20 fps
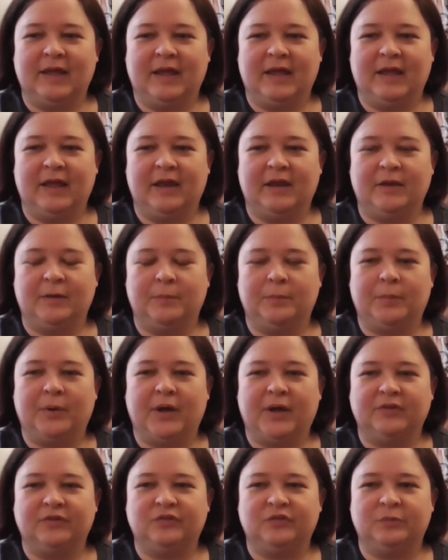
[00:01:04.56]
and
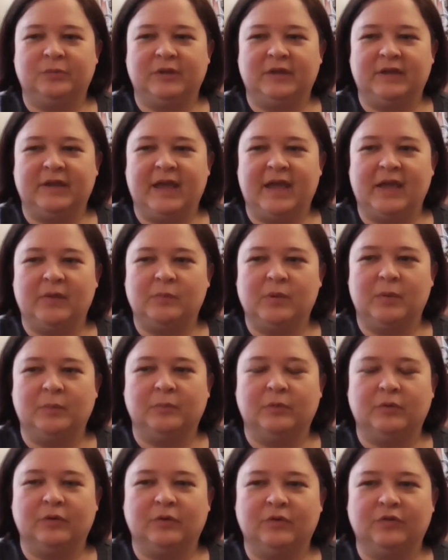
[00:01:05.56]
possibly gang
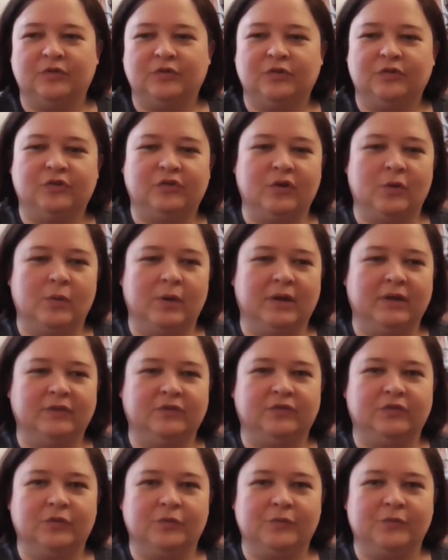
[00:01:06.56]
members and so on
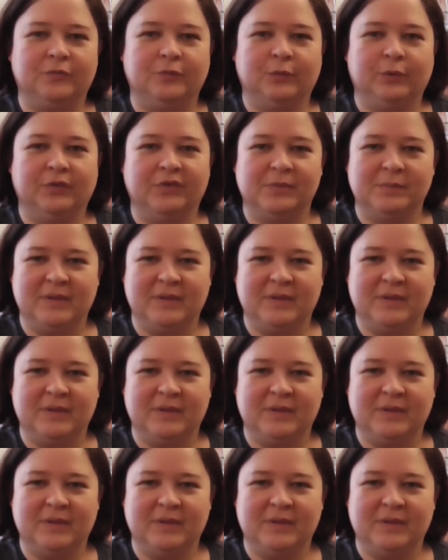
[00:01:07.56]
and so forth?